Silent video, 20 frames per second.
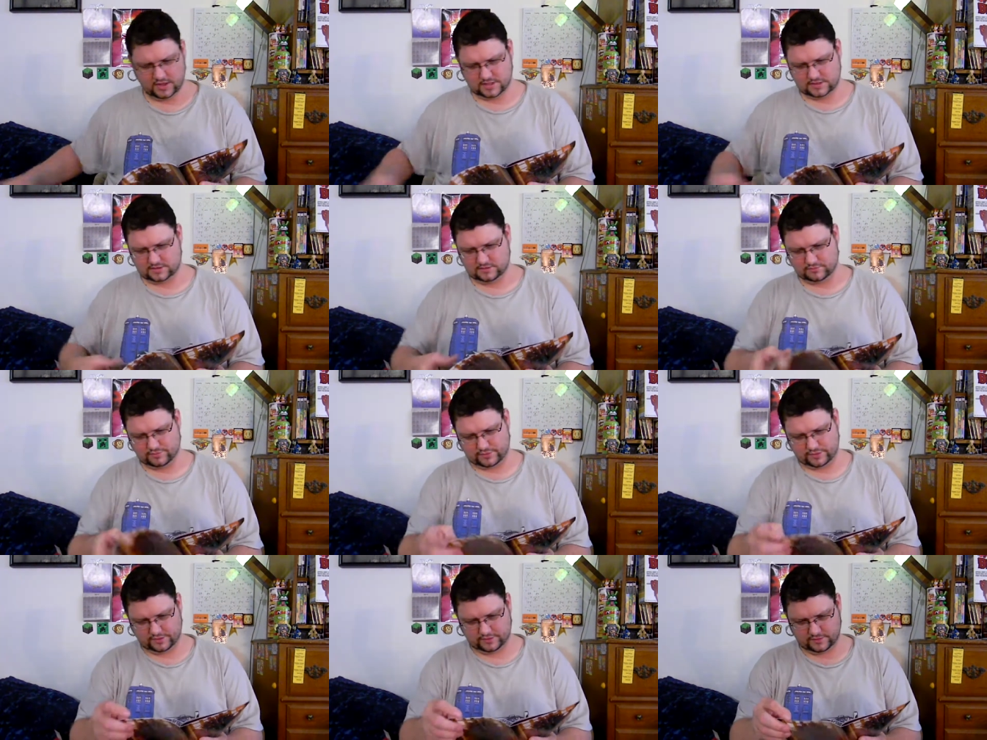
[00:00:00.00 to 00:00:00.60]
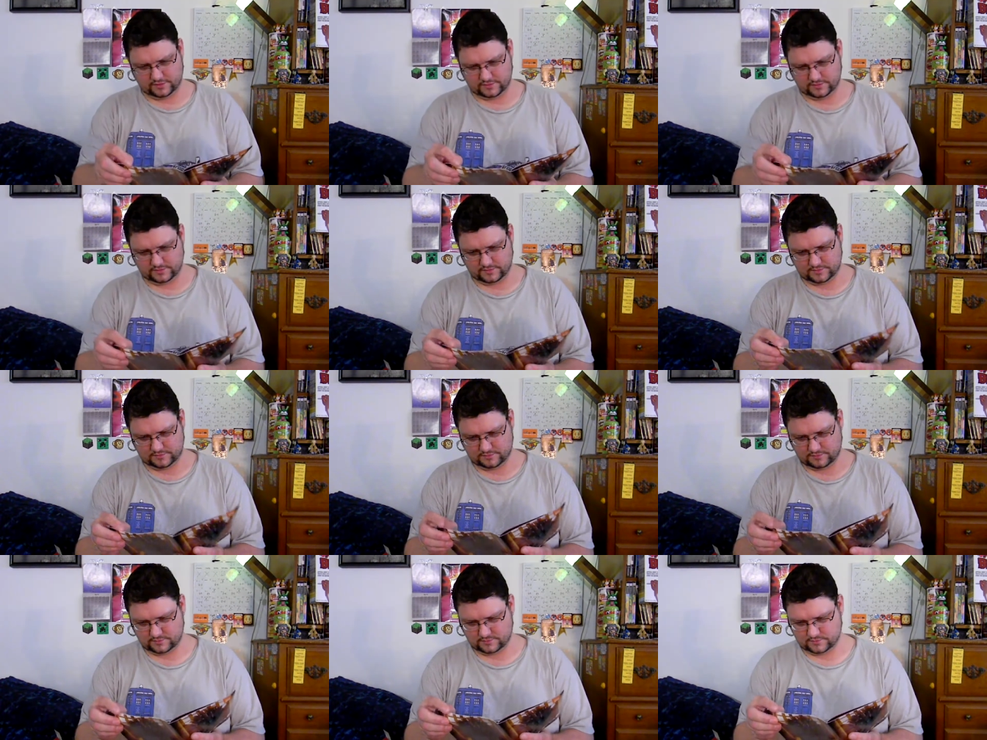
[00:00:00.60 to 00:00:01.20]
Still pretty good.
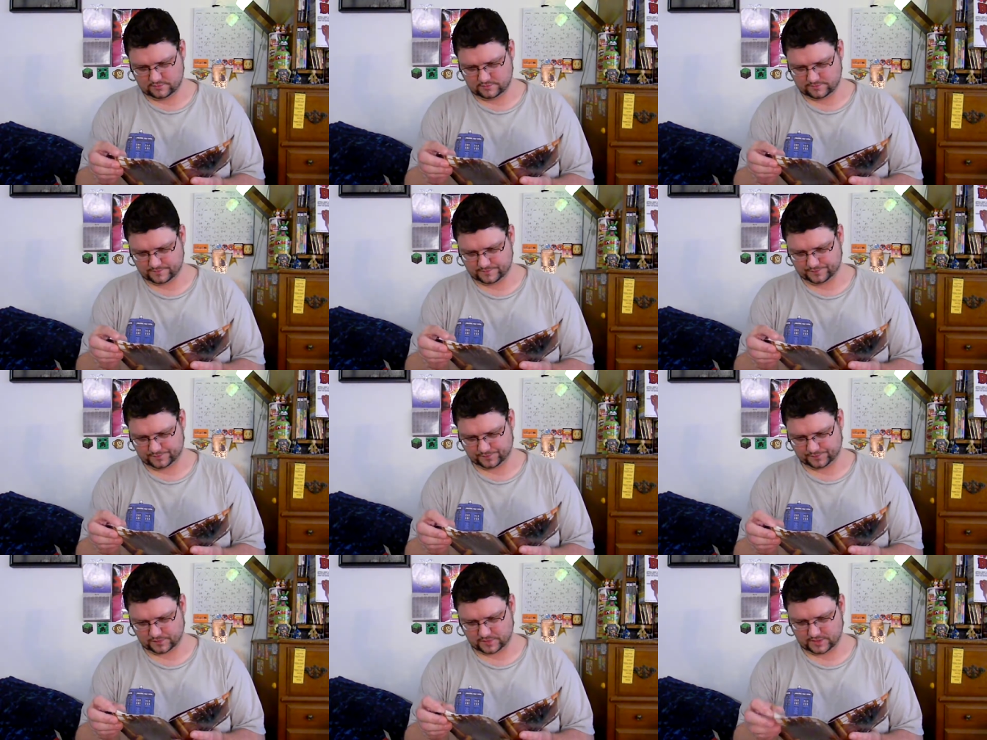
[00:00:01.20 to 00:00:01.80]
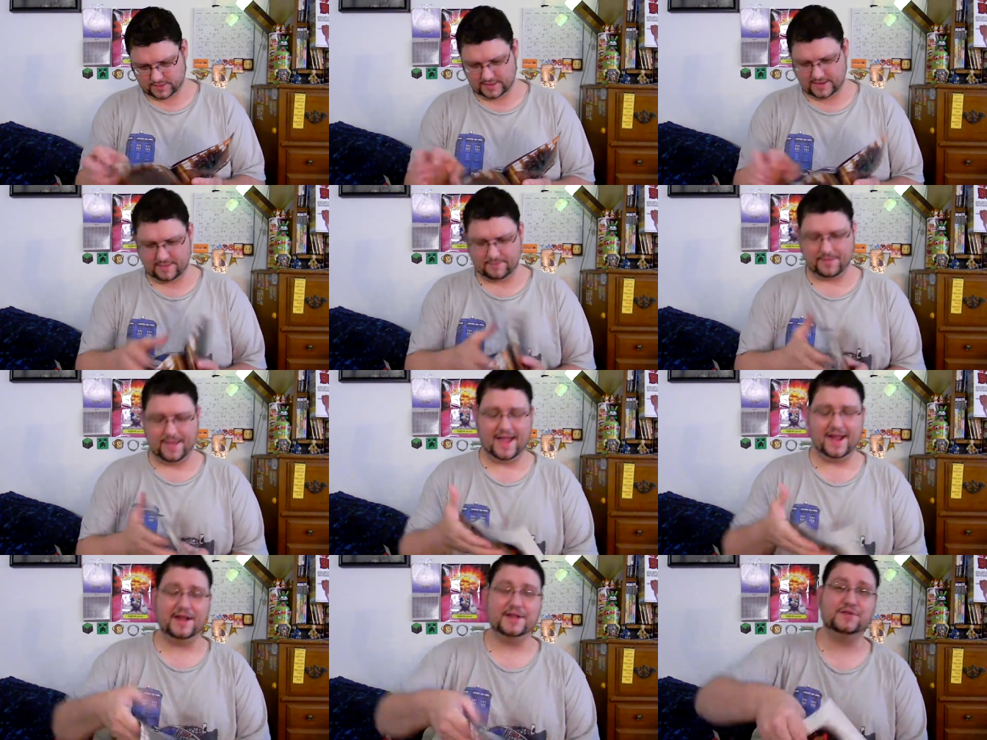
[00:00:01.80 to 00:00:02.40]
And that
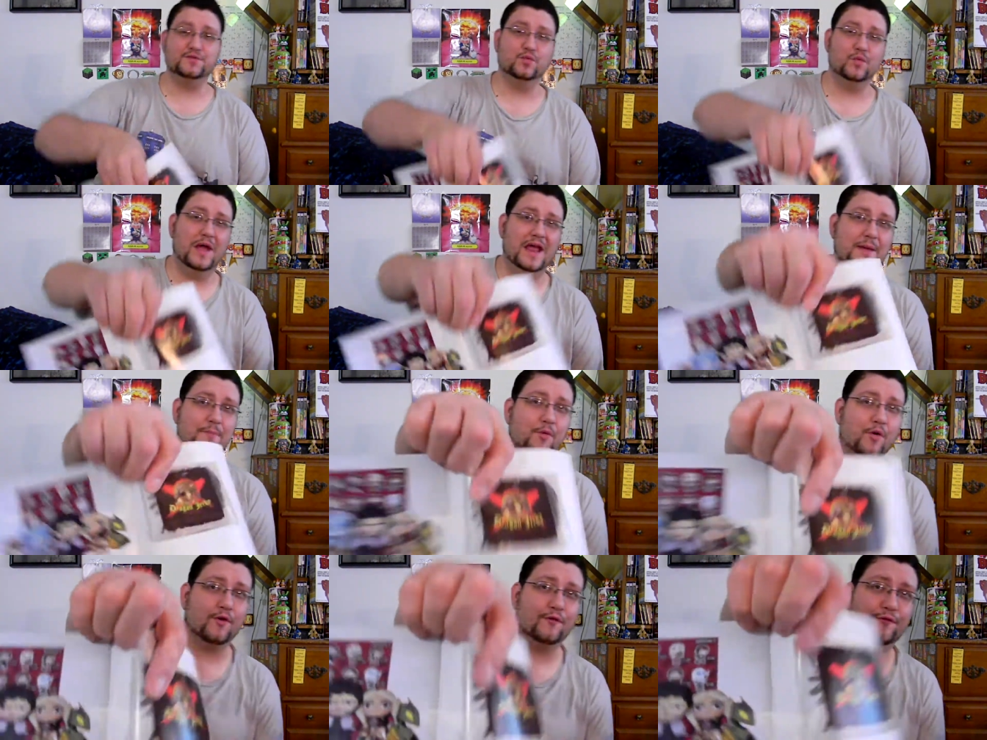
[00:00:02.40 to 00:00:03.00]
bag is way more